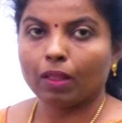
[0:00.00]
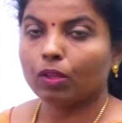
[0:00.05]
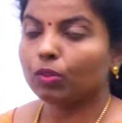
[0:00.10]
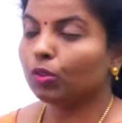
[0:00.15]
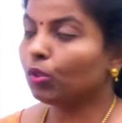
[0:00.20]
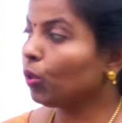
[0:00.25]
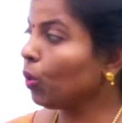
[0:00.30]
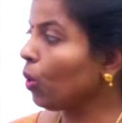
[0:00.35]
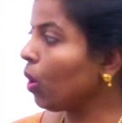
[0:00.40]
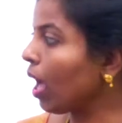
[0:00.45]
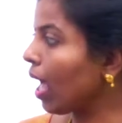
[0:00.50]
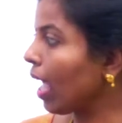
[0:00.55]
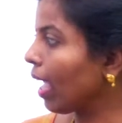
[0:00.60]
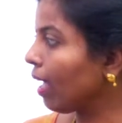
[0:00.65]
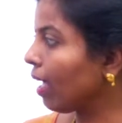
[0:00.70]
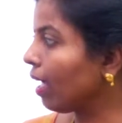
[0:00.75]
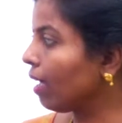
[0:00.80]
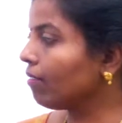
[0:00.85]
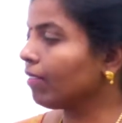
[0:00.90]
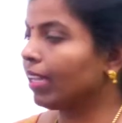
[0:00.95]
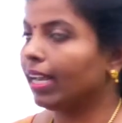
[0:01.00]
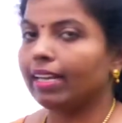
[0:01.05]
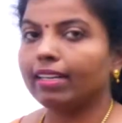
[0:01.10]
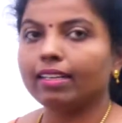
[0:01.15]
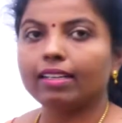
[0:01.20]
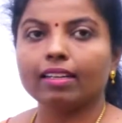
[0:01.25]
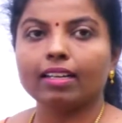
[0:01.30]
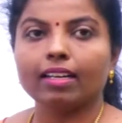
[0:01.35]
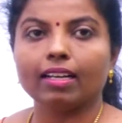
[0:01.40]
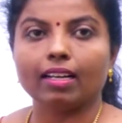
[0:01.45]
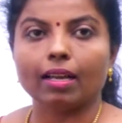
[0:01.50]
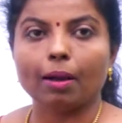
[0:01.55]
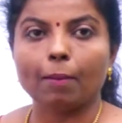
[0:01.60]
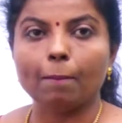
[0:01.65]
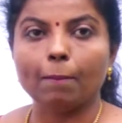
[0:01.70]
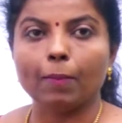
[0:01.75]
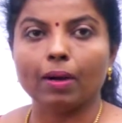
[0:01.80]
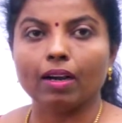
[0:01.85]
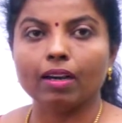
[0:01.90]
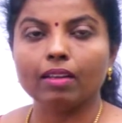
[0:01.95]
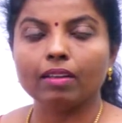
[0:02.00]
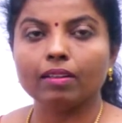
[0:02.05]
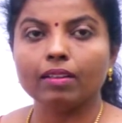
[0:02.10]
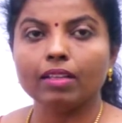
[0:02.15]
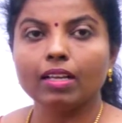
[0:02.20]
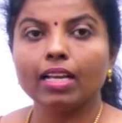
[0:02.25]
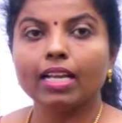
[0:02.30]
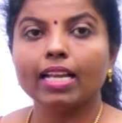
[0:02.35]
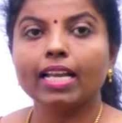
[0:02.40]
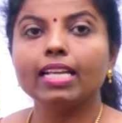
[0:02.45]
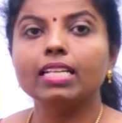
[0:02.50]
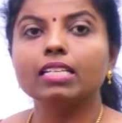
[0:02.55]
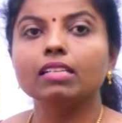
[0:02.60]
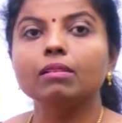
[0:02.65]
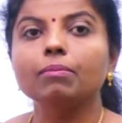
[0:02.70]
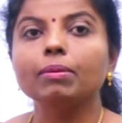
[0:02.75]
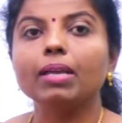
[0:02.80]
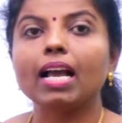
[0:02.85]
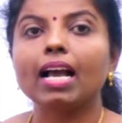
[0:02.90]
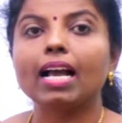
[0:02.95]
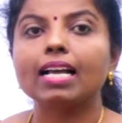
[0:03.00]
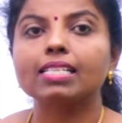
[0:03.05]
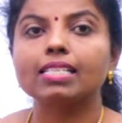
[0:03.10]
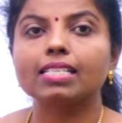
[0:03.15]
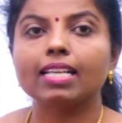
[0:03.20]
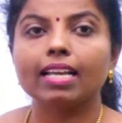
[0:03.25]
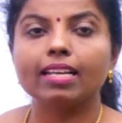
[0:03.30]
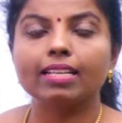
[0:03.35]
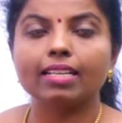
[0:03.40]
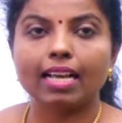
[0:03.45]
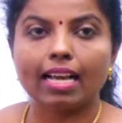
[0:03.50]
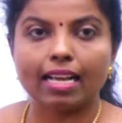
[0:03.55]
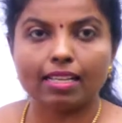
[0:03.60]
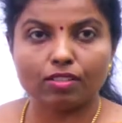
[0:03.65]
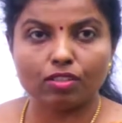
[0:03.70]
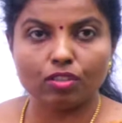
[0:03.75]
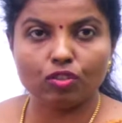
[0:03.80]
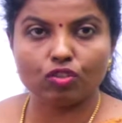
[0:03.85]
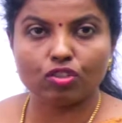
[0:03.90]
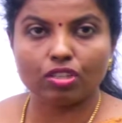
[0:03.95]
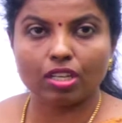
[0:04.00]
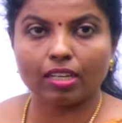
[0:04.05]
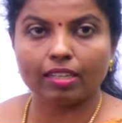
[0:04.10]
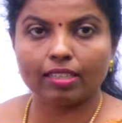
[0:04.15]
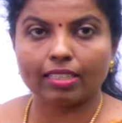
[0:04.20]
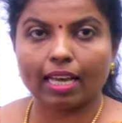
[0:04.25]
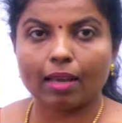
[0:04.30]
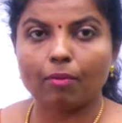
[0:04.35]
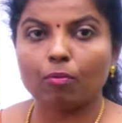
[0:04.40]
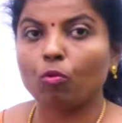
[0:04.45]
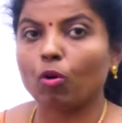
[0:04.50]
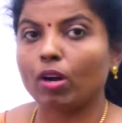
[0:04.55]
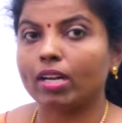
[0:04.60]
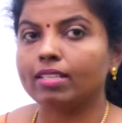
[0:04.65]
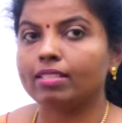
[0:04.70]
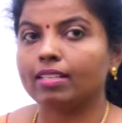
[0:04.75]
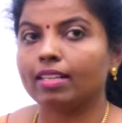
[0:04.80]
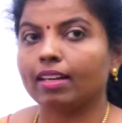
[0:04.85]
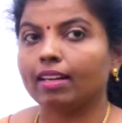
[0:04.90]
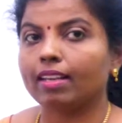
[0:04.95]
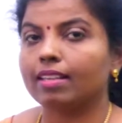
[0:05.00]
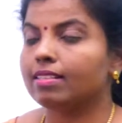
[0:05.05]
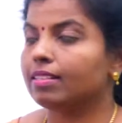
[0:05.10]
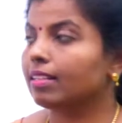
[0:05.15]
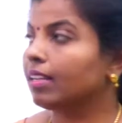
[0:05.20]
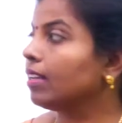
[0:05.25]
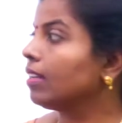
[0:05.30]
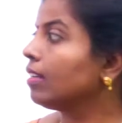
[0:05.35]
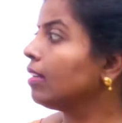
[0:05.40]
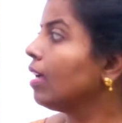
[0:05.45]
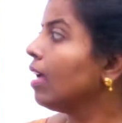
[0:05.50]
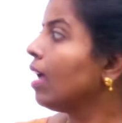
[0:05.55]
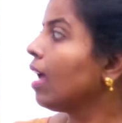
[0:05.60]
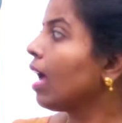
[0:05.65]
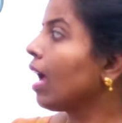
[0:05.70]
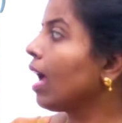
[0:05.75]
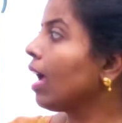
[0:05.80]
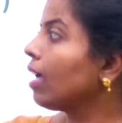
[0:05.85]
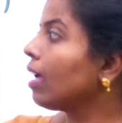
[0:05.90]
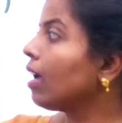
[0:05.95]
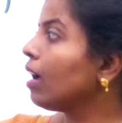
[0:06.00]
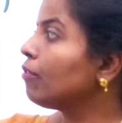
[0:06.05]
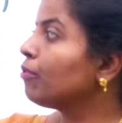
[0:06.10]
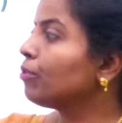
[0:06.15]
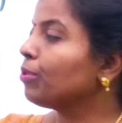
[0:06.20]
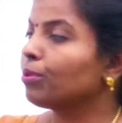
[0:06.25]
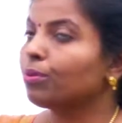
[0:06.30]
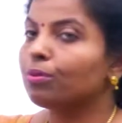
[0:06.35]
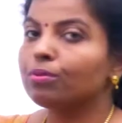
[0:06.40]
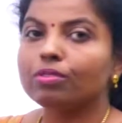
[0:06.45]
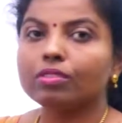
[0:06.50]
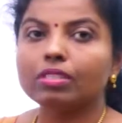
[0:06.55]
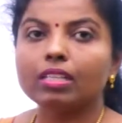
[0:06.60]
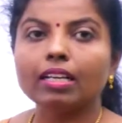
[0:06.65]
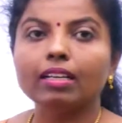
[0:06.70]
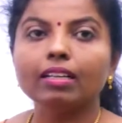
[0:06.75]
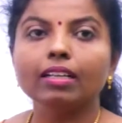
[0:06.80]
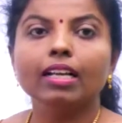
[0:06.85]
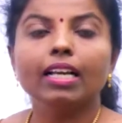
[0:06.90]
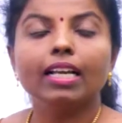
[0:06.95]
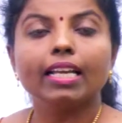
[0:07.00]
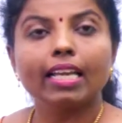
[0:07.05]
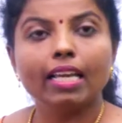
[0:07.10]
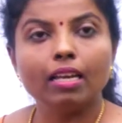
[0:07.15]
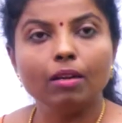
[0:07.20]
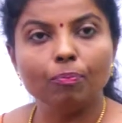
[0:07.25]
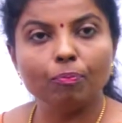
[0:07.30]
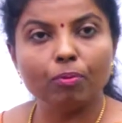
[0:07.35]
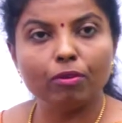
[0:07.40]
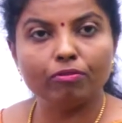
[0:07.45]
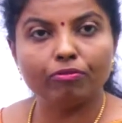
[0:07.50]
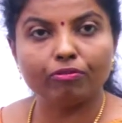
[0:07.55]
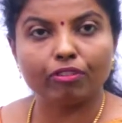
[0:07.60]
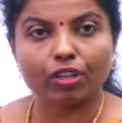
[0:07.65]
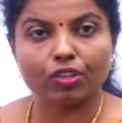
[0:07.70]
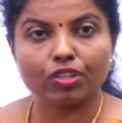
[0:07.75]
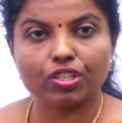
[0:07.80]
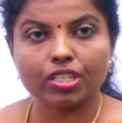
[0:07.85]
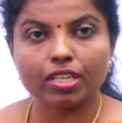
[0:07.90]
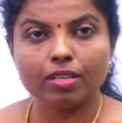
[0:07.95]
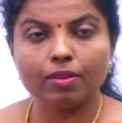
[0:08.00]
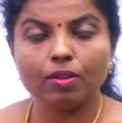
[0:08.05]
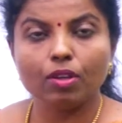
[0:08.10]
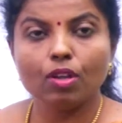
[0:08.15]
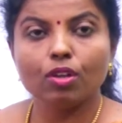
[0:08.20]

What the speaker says: Though I have entered a number, it will be assigned as a string type. What is the reason? I have used the input function.